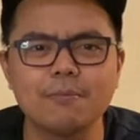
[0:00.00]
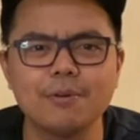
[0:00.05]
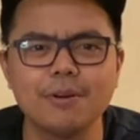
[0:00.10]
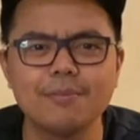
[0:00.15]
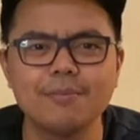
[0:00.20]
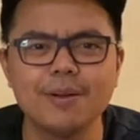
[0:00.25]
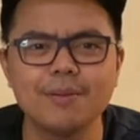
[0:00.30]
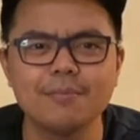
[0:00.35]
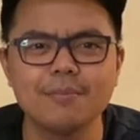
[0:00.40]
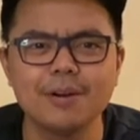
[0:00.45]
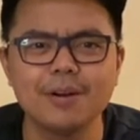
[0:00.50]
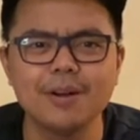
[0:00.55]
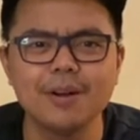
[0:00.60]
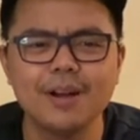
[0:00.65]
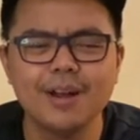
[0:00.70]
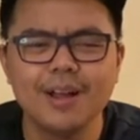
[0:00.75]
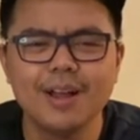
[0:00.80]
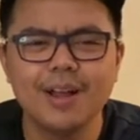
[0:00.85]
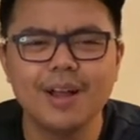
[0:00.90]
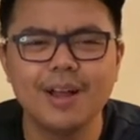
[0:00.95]
Remember,
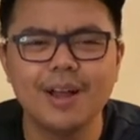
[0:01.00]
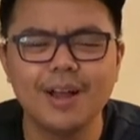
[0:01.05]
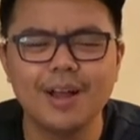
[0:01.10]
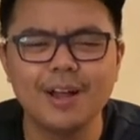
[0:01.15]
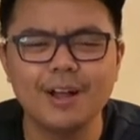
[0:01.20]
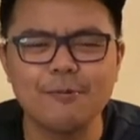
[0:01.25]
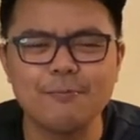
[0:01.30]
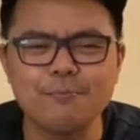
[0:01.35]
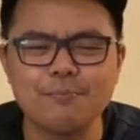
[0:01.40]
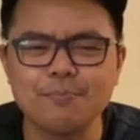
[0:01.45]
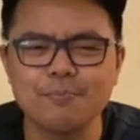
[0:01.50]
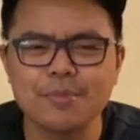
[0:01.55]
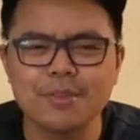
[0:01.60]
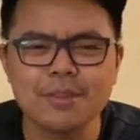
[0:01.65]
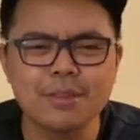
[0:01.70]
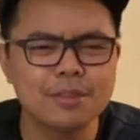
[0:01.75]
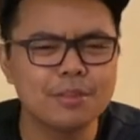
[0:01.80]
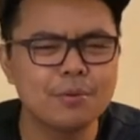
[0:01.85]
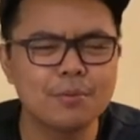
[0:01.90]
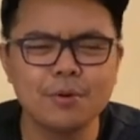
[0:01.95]

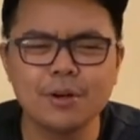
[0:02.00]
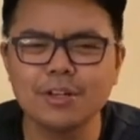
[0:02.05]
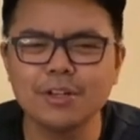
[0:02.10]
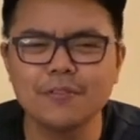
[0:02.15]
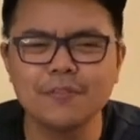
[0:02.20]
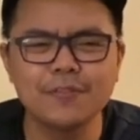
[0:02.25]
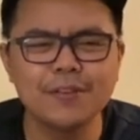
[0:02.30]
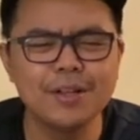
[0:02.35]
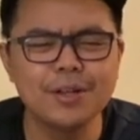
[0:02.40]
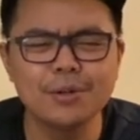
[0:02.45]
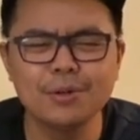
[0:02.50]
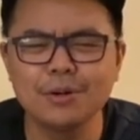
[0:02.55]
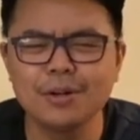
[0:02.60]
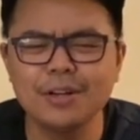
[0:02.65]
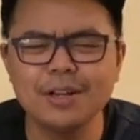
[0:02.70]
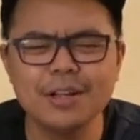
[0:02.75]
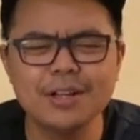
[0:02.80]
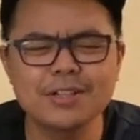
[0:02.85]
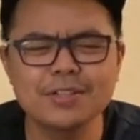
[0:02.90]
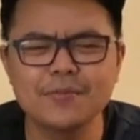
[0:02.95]
The word of the
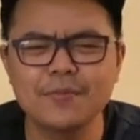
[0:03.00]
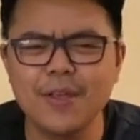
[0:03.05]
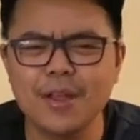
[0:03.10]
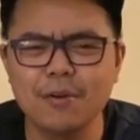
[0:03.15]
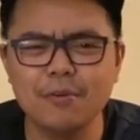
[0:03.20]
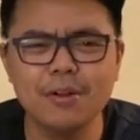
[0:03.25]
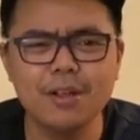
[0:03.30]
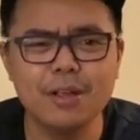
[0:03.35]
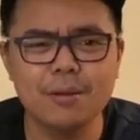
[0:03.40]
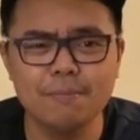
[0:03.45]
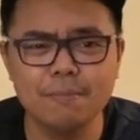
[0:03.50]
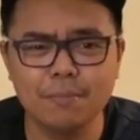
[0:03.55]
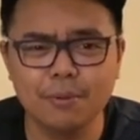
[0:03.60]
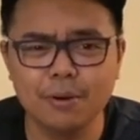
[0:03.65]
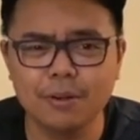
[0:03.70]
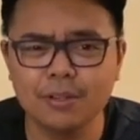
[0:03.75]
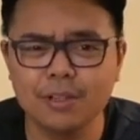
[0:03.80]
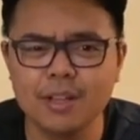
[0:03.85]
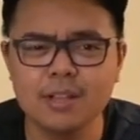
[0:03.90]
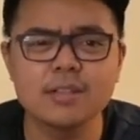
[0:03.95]
Lord is very
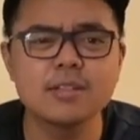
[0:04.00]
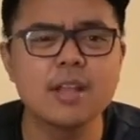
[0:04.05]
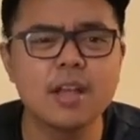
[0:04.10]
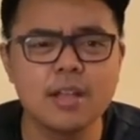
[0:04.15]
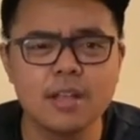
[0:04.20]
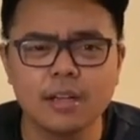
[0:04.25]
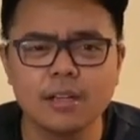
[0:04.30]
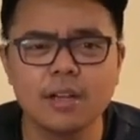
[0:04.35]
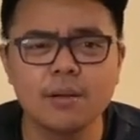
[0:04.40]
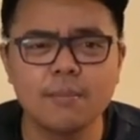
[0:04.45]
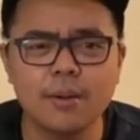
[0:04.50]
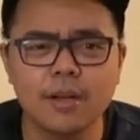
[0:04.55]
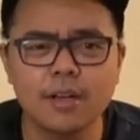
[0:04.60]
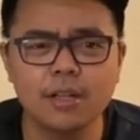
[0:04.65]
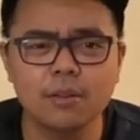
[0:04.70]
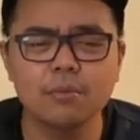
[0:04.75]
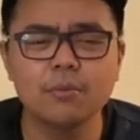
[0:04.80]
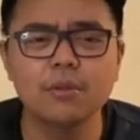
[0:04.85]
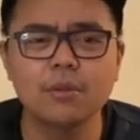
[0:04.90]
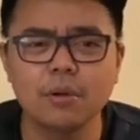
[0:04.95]
important. Sayang
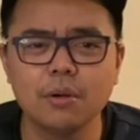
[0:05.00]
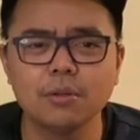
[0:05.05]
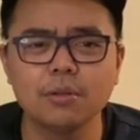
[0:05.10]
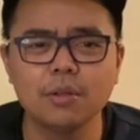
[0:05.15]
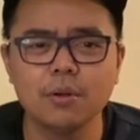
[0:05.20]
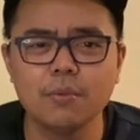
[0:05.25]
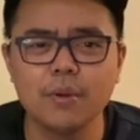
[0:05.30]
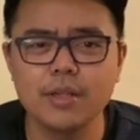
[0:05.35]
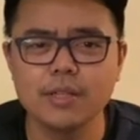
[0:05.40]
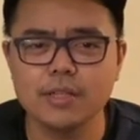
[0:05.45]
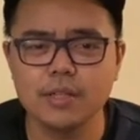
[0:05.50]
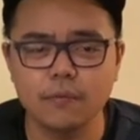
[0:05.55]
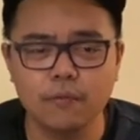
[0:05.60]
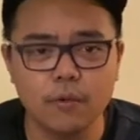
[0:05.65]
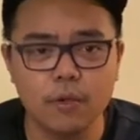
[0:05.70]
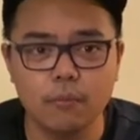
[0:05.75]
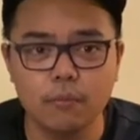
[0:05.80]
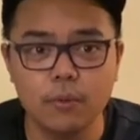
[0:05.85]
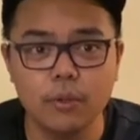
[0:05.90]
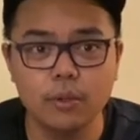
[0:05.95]
naman, it would go to waste
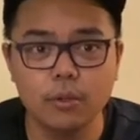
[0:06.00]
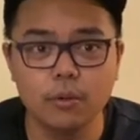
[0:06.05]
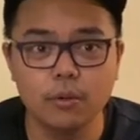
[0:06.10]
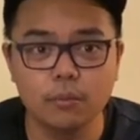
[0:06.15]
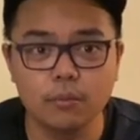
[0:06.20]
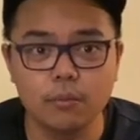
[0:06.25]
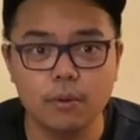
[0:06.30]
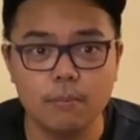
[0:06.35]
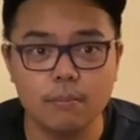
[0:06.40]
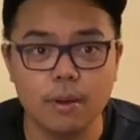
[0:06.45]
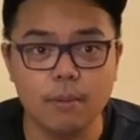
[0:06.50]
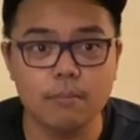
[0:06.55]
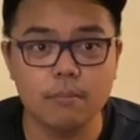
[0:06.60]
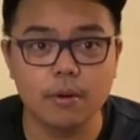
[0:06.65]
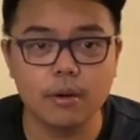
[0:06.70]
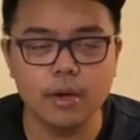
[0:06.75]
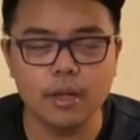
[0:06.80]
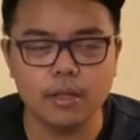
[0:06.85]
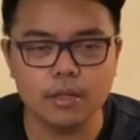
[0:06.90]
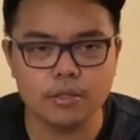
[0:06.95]
if we don't
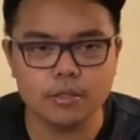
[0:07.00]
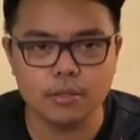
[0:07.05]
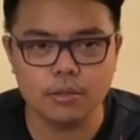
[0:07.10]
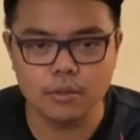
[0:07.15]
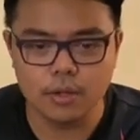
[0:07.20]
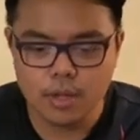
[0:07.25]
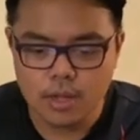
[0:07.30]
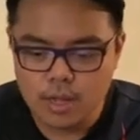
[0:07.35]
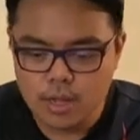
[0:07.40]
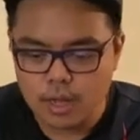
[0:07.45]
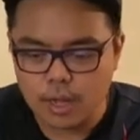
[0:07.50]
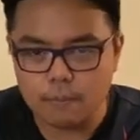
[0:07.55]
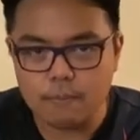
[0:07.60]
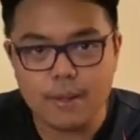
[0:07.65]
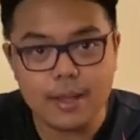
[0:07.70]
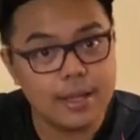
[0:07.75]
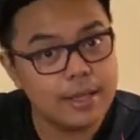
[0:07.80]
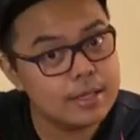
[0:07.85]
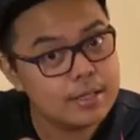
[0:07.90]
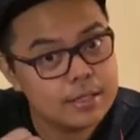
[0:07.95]
remember it. So
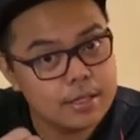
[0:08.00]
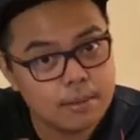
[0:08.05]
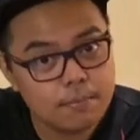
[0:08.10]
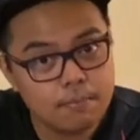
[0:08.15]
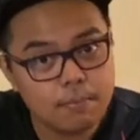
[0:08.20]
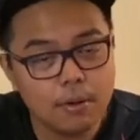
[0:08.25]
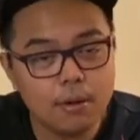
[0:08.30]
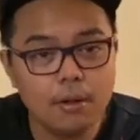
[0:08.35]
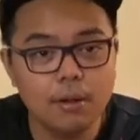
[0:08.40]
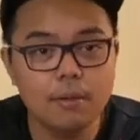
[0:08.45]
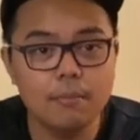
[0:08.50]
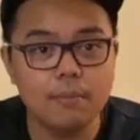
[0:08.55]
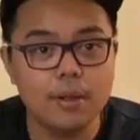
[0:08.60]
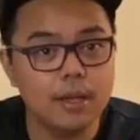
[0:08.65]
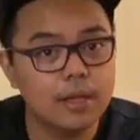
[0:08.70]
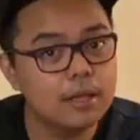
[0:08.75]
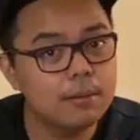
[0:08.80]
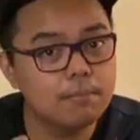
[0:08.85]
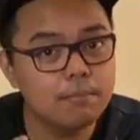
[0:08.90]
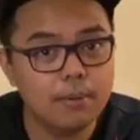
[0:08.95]
make it simple,
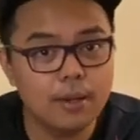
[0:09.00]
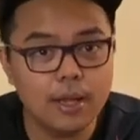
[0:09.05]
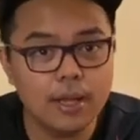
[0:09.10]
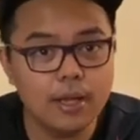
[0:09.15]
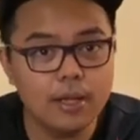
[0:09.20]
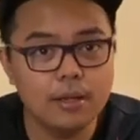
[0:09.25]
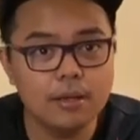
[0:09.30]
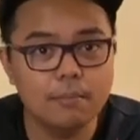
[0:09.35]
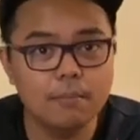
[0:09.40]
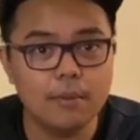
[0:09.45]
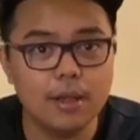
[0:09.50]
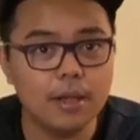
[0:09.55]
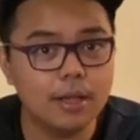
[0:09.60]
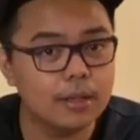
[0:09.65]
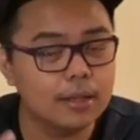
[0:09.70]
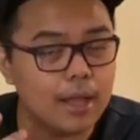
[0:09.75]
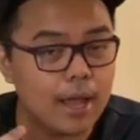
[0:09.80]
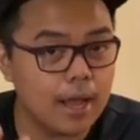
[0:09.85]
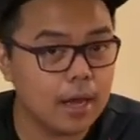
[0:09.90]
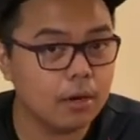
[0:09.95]
make it plain, make
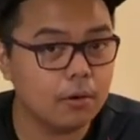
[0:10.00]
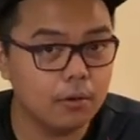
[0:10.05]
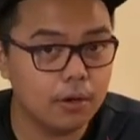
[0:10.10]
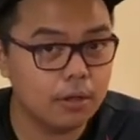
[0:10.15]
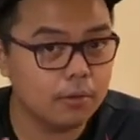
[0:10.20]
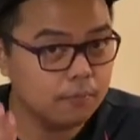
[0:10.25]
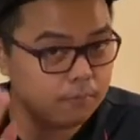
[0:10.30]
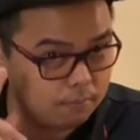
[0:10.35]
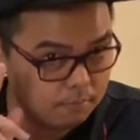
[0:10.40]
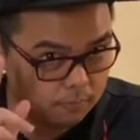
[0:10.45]
it accurate.